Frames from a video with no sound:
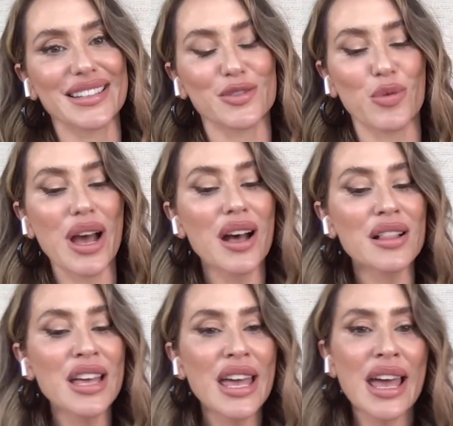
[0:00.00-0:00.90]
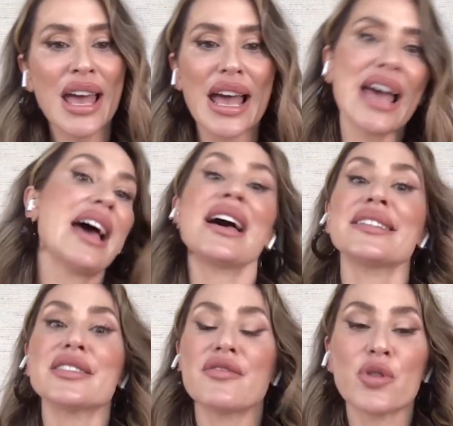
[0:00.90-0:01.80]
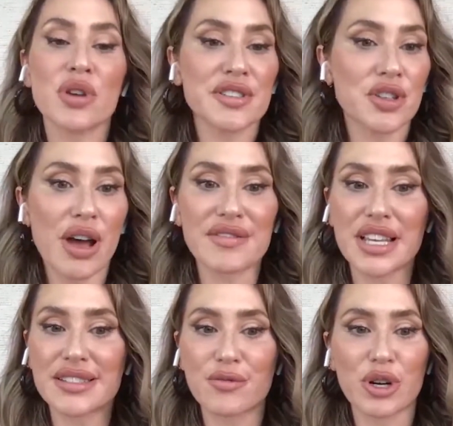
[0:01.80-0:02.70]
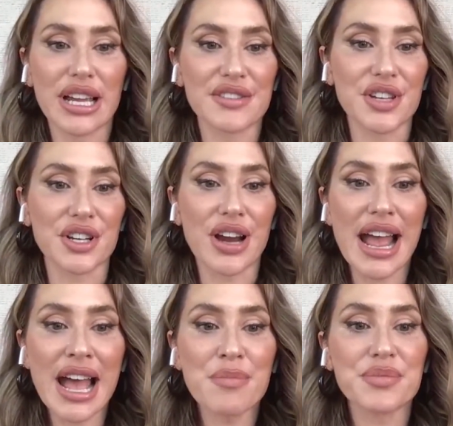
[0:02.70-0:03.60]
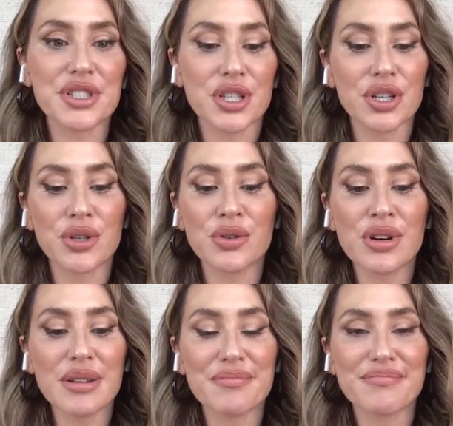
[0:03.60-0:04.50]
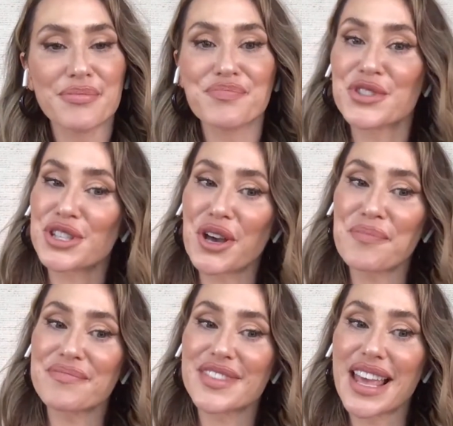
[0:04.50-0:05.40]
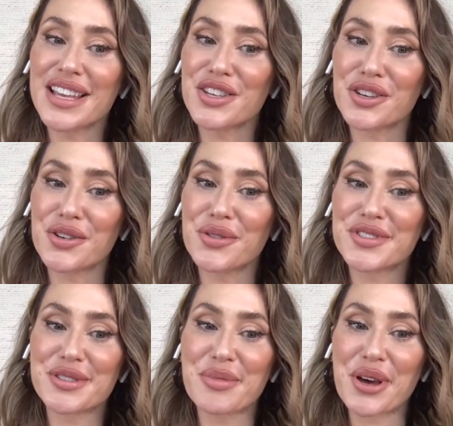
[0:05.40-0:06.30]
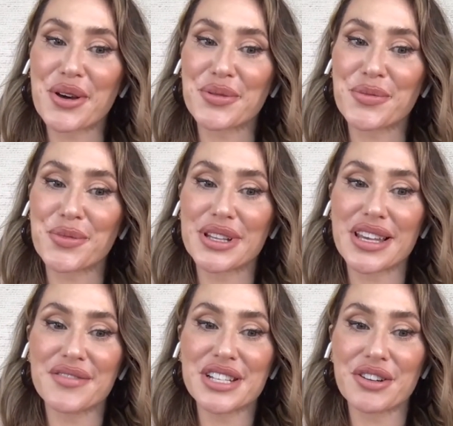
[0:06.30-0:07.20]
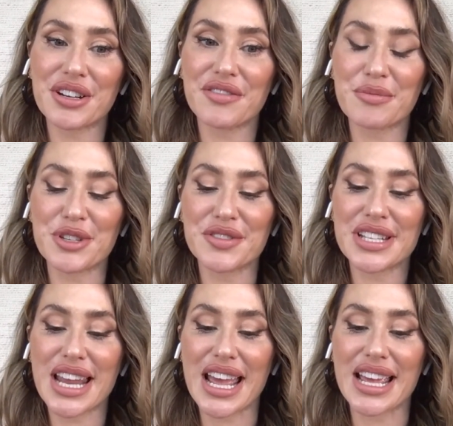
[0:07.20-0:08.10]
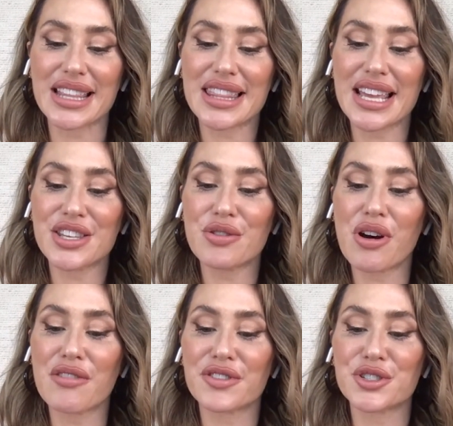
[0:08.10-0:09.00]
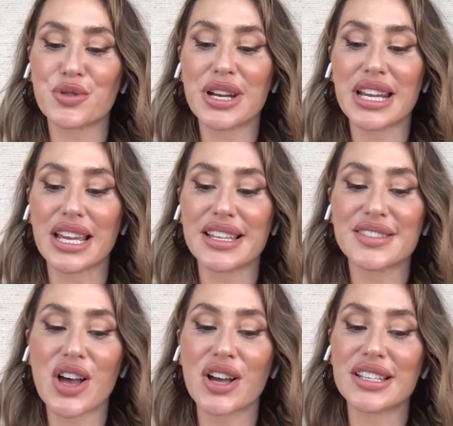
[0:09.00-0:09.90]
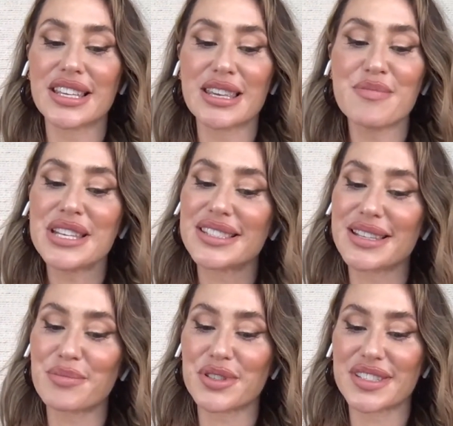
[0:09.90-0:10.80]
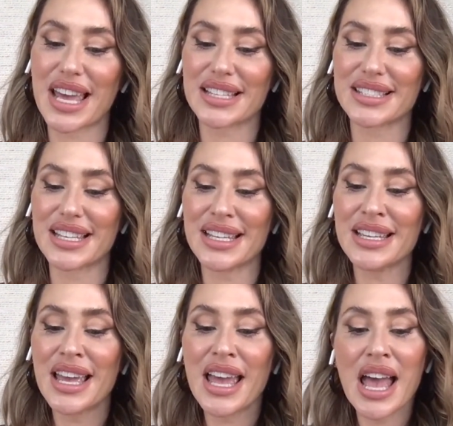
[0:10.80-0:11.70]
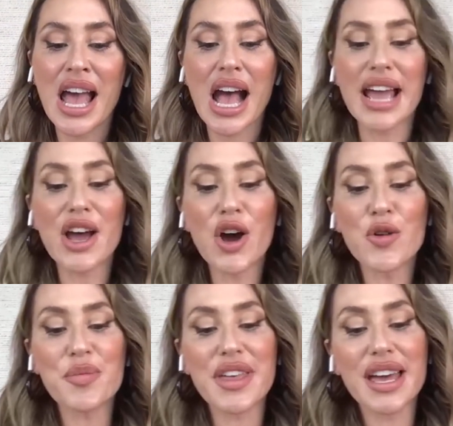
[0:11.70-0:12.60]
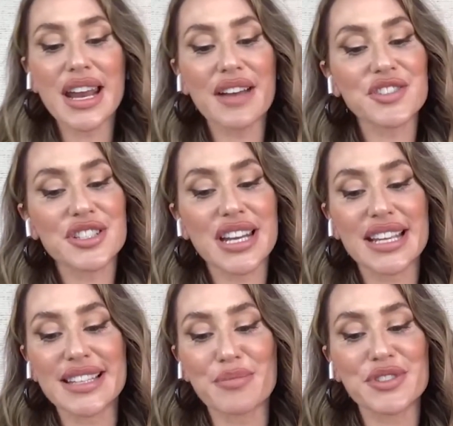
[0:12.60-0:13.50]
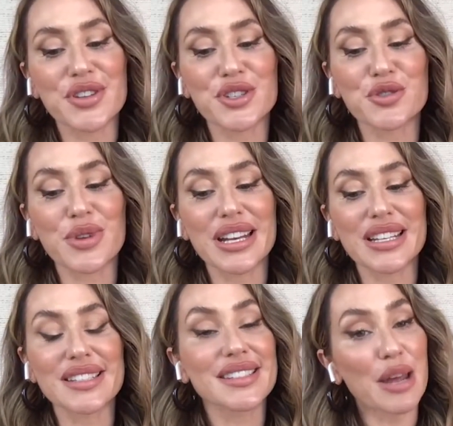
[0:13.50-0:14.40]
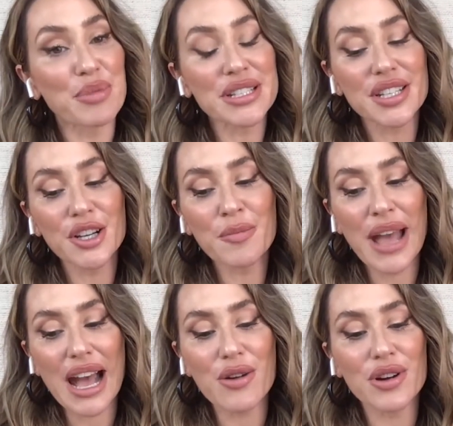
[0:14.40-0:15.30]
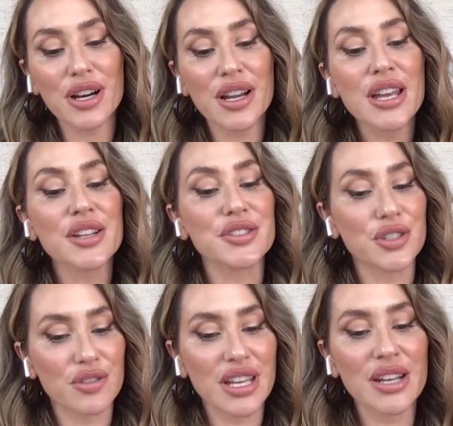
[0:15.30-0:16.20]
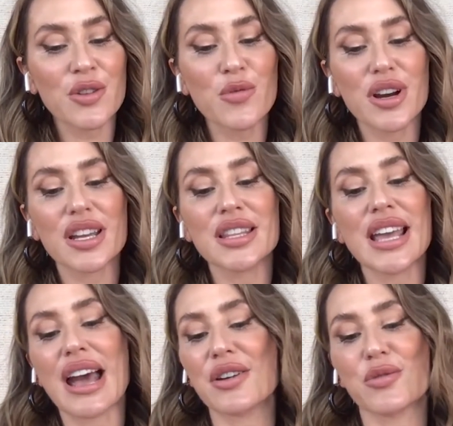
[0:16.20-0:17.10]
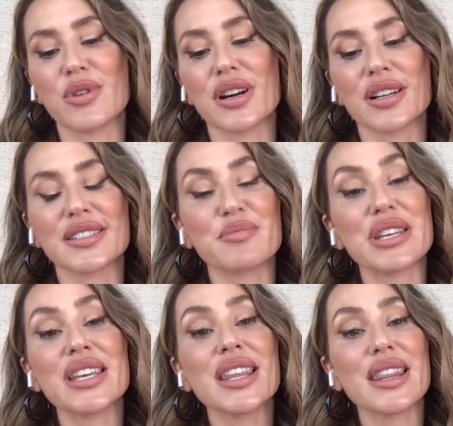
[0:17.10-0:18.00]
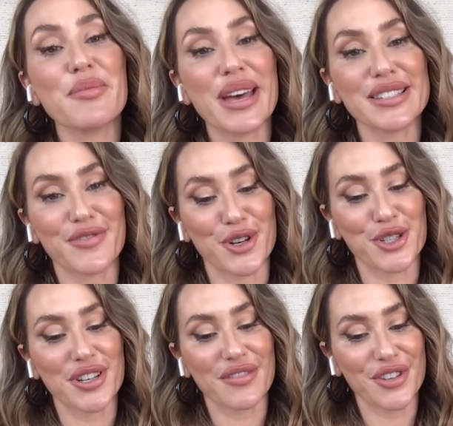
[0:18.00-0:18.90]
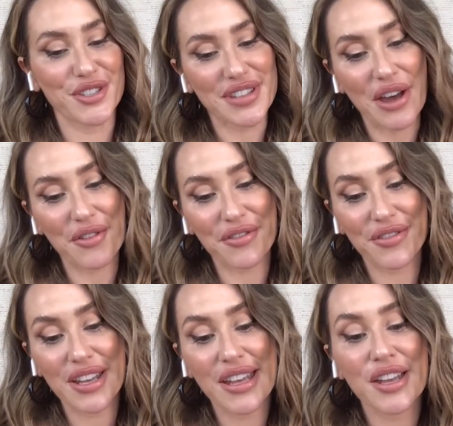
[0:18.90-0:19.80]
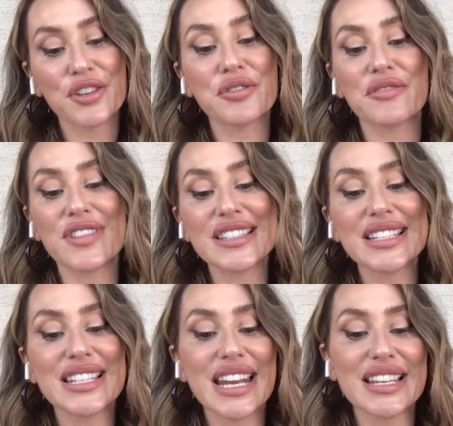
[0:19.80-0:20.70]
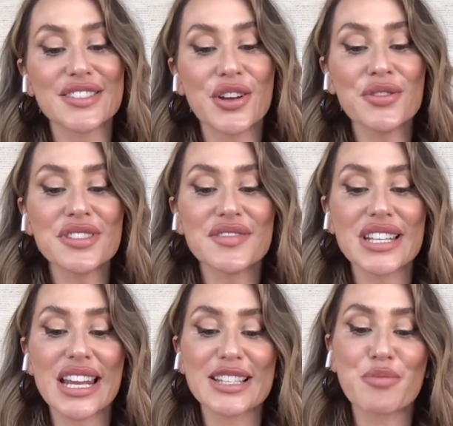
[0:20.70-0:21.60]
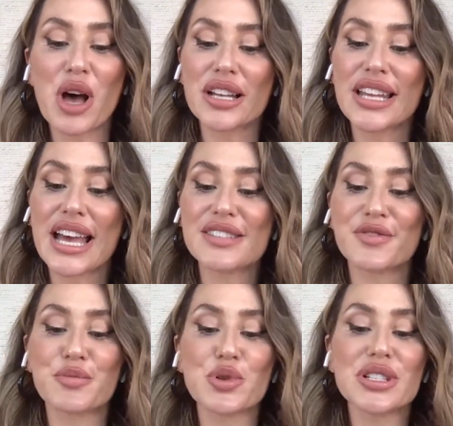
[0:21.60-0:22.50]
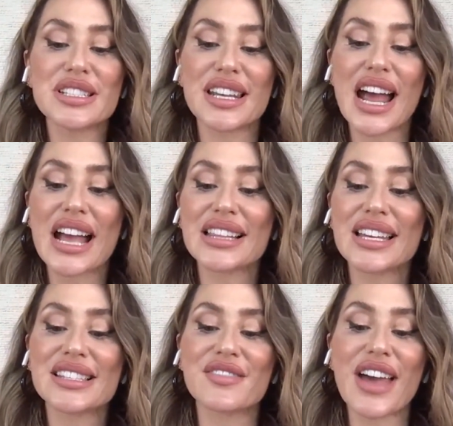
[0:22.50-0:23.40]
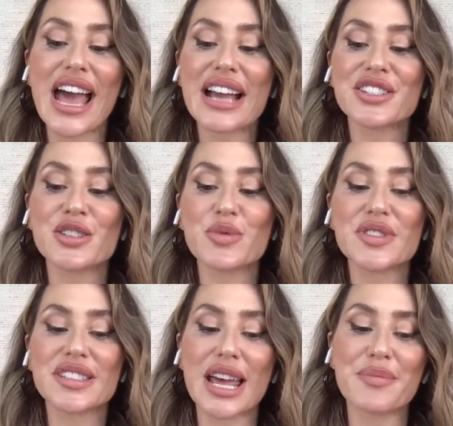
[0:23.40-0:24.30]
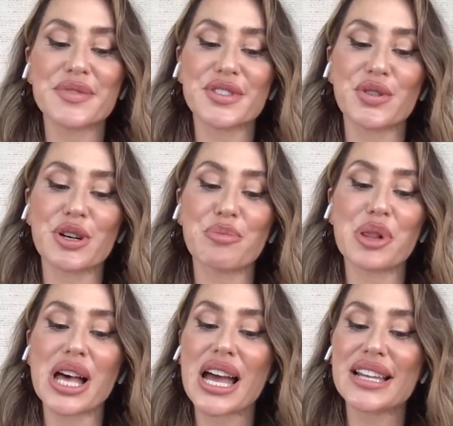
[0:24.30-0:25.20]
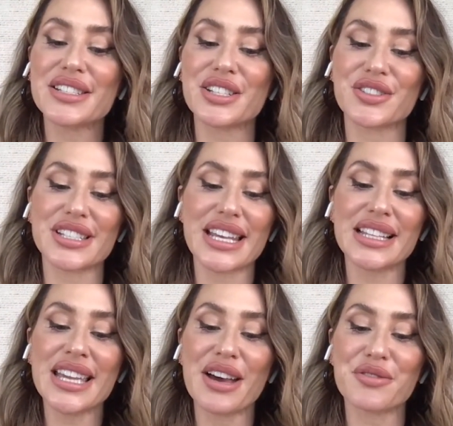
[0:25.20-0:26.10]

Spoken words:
as well. And of course, you have tons of workouts on your app too. So thank you, Simone. We loved hearing from you today. And thank you all for joining us on Keep It Simple Sexy. I hope that after today's episode, you're ready to step into your power, do the inner work and the outer work to be the best version of yourself. You can visit today's notes of today's podcast for bulleted highlights of actionable steps you can apply to your daily health